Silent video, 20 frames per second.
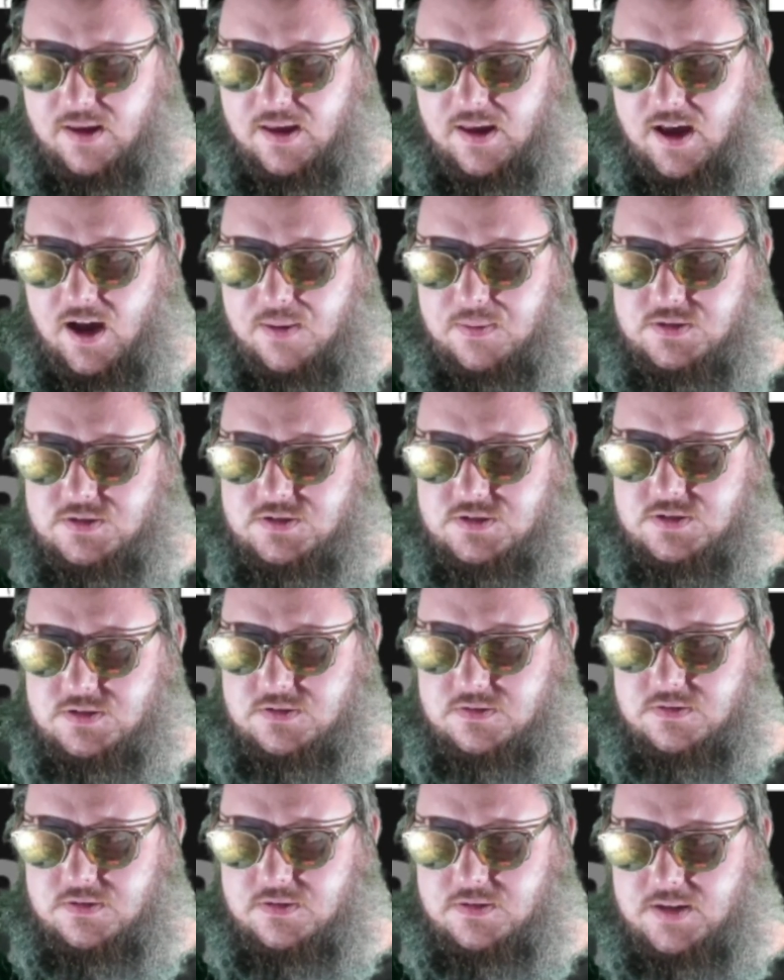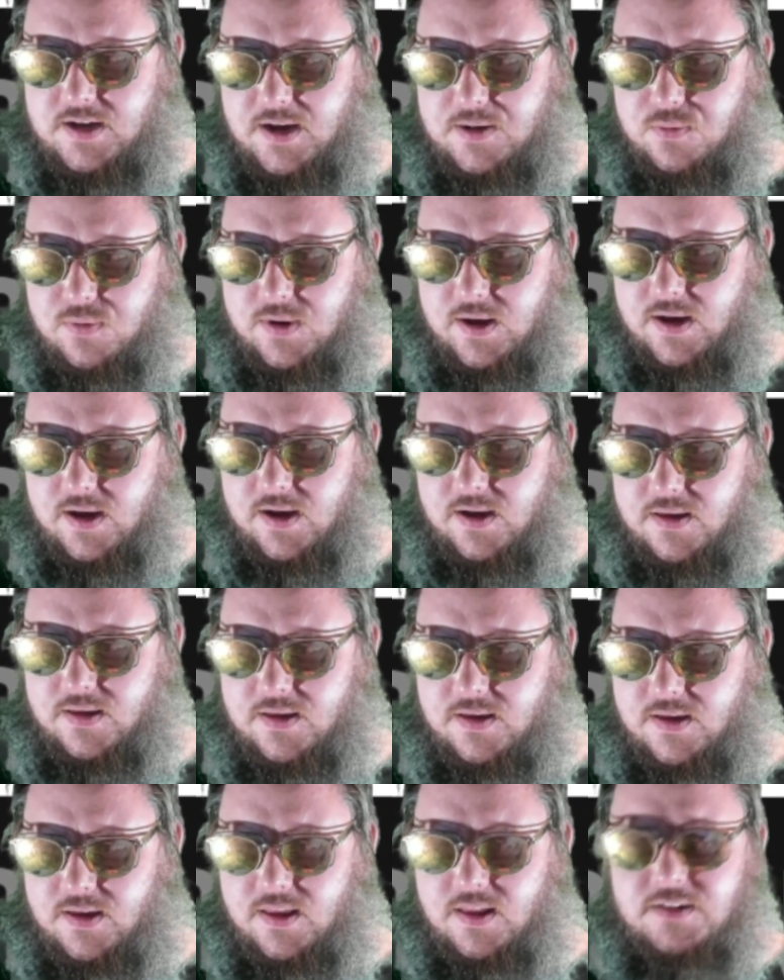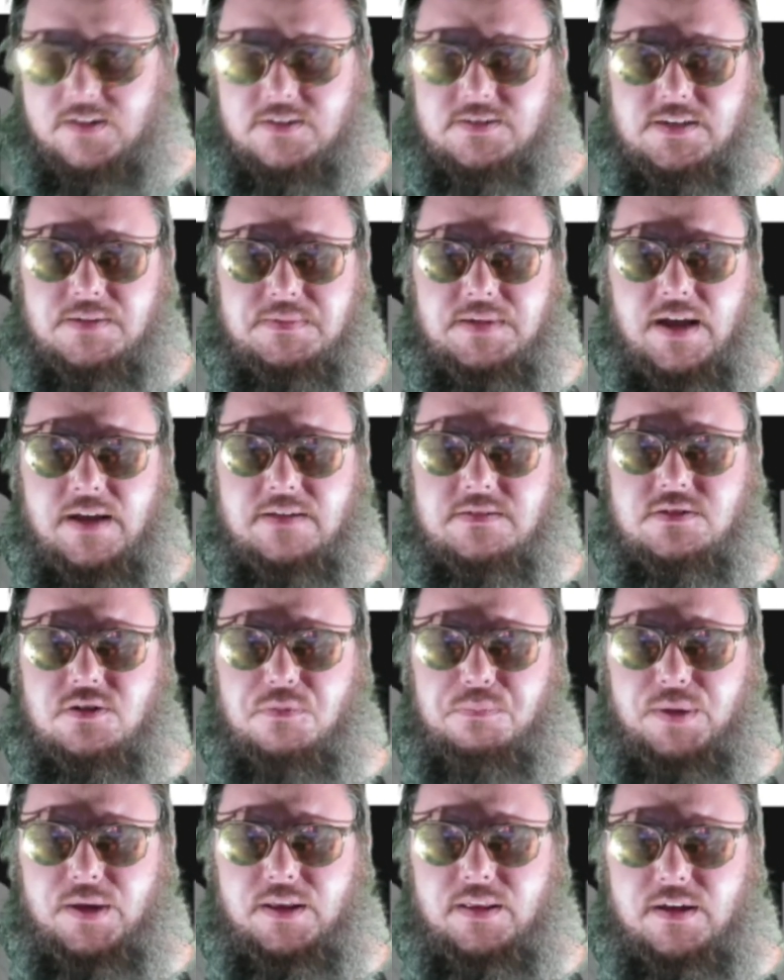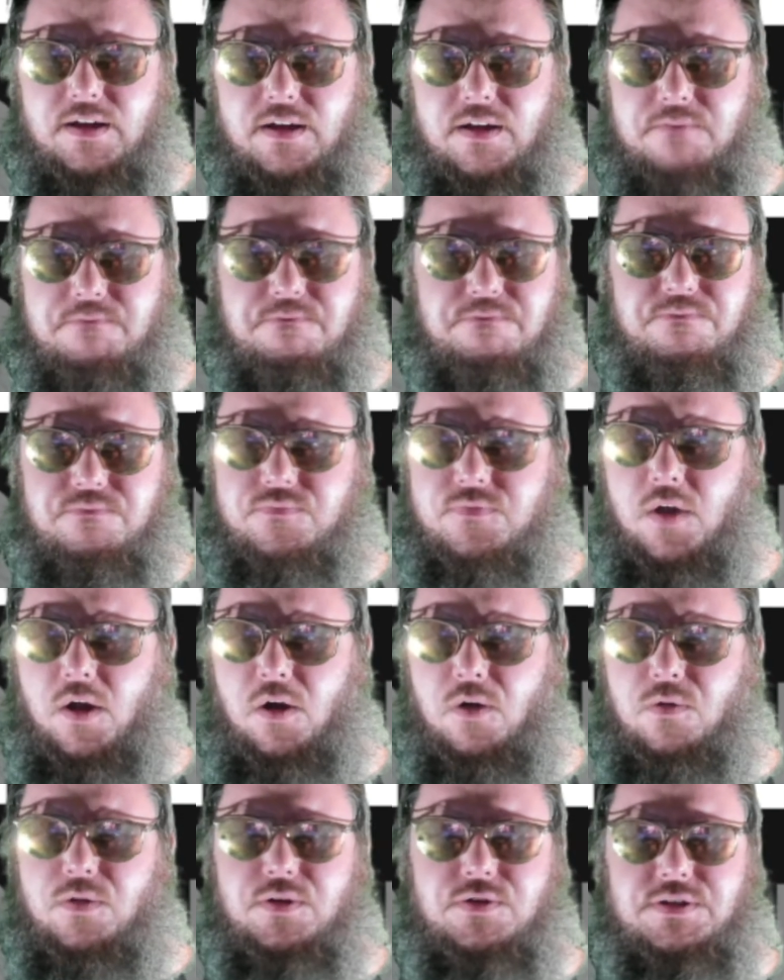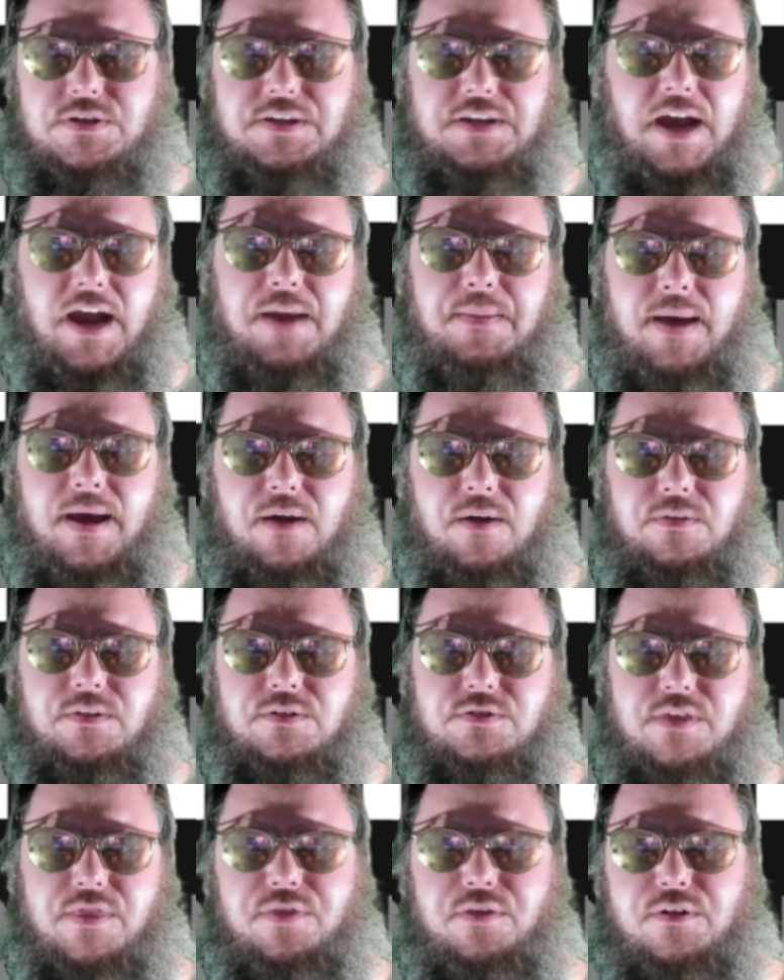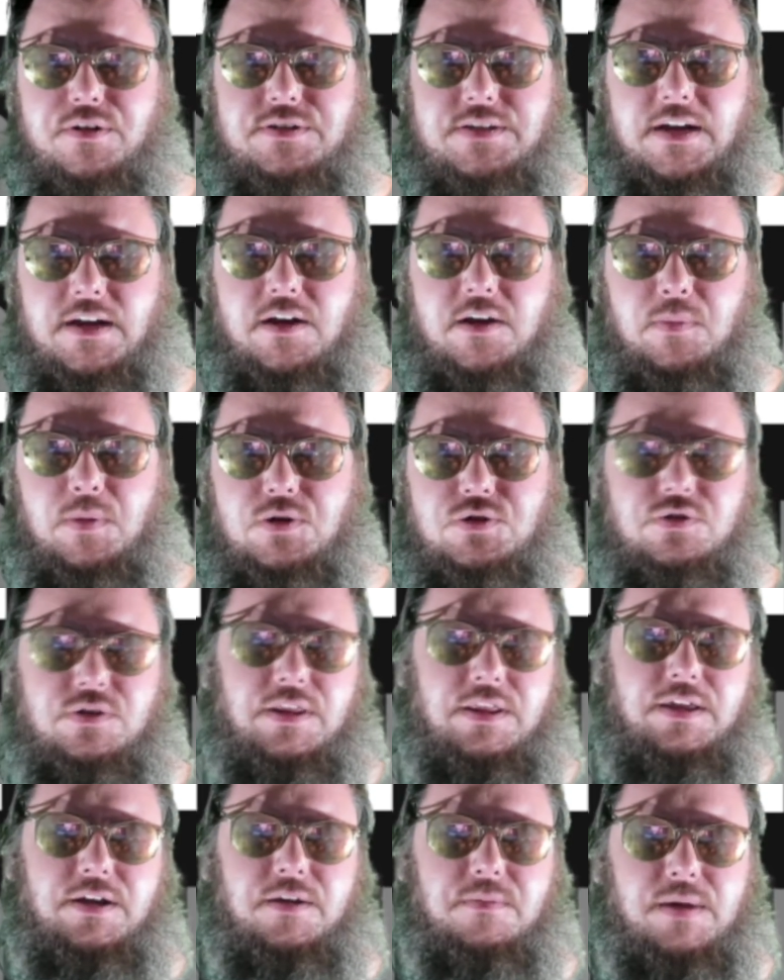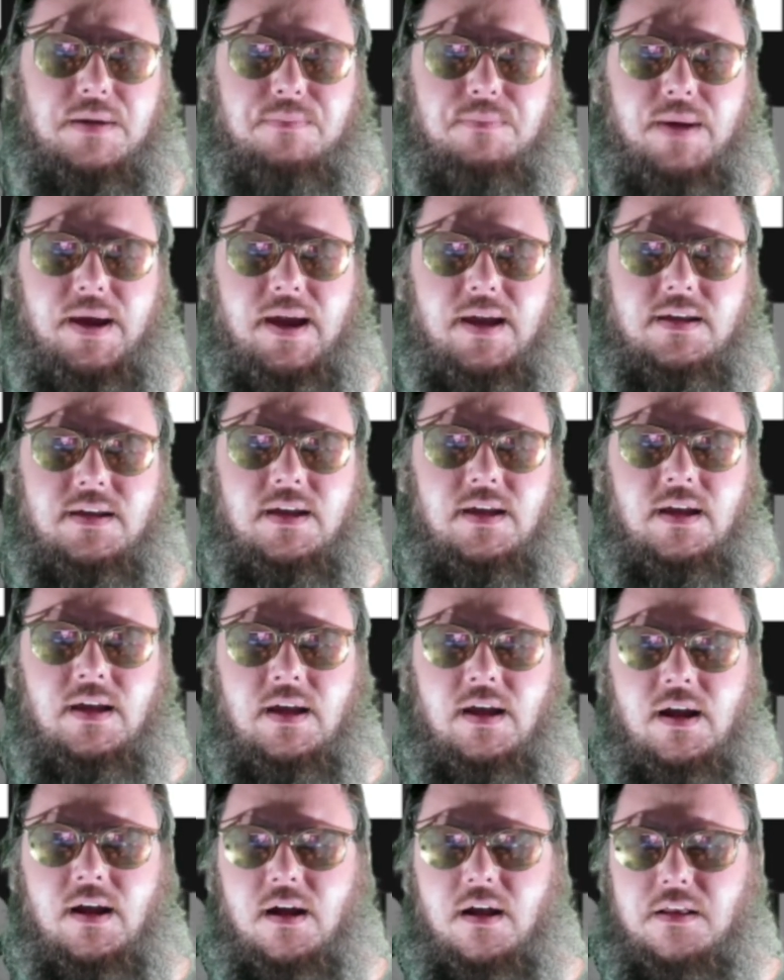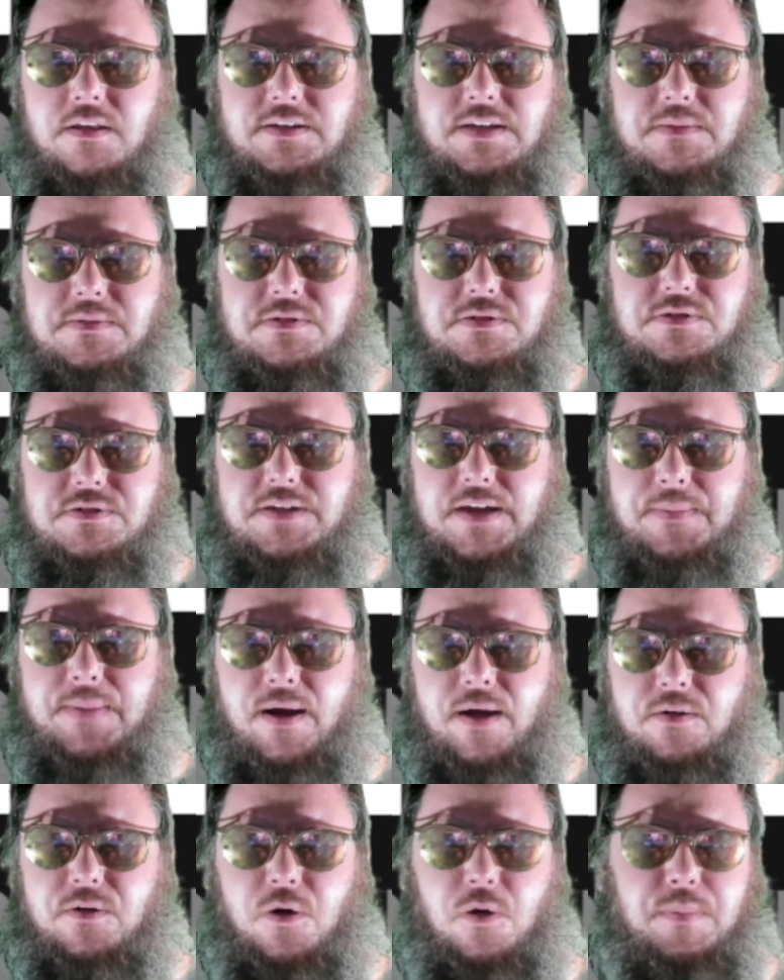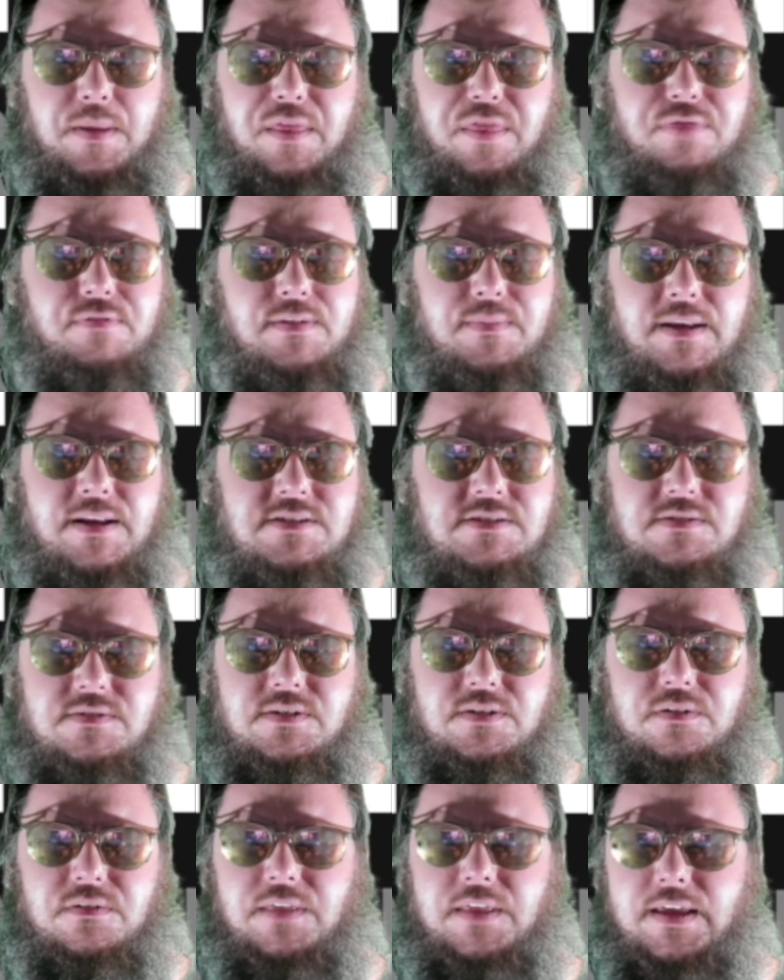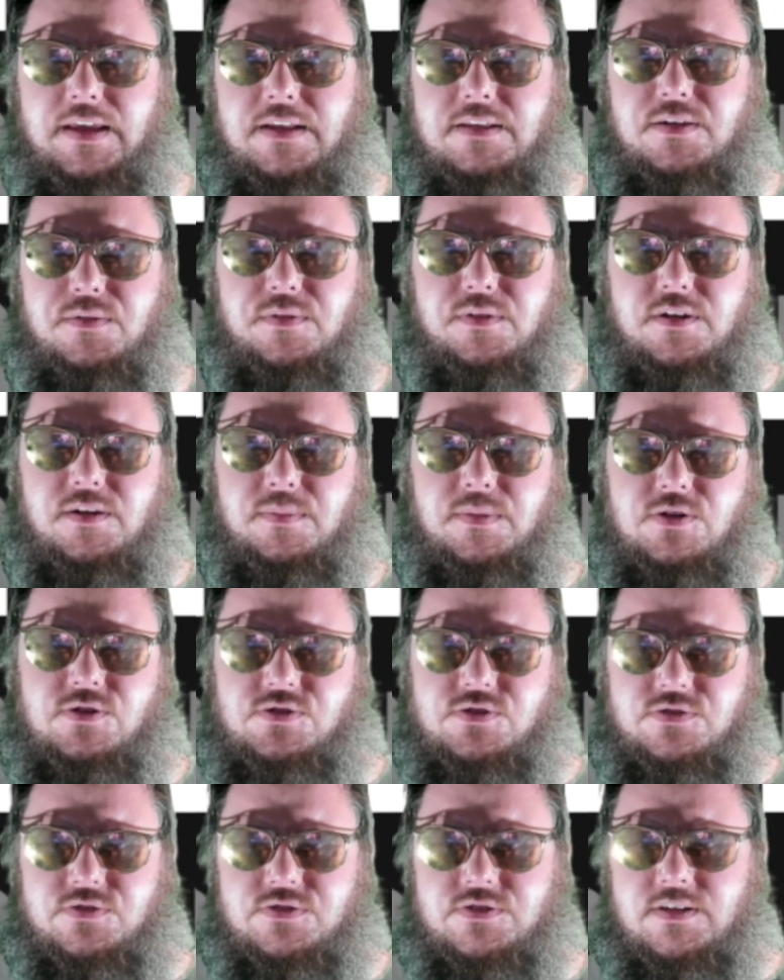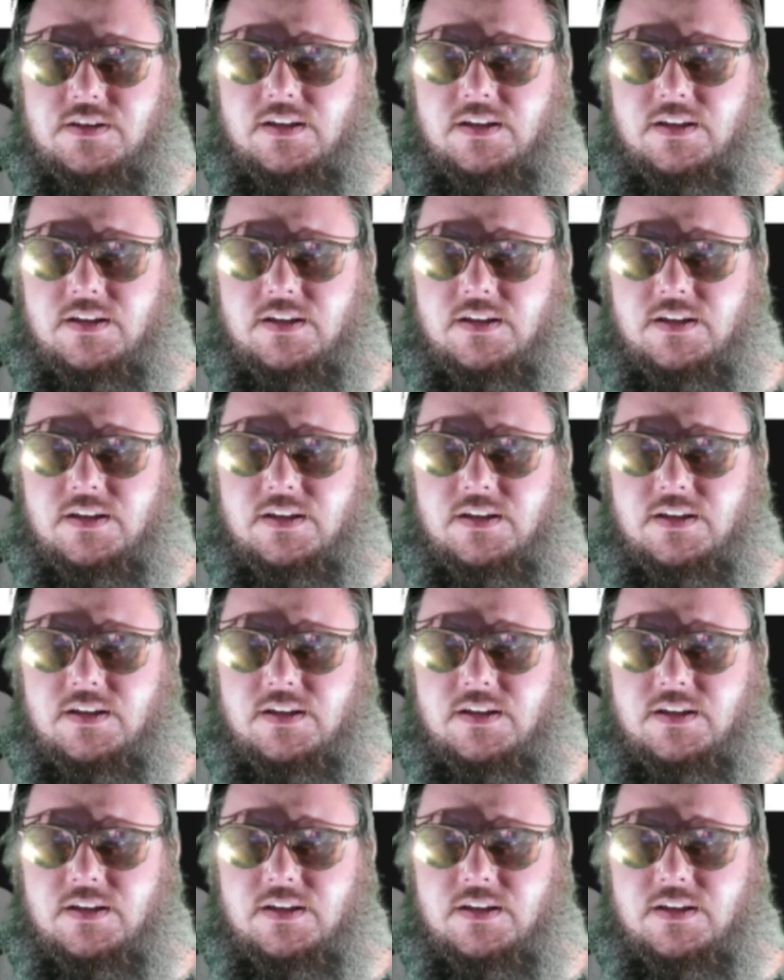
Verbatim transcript: How much time do we got? Because sometimes they'll play like a oh there's a timeout and there's a 30 second commercial and then they come right back. Other times there's a timeout and it'll be three minutes until they get done with the commercials.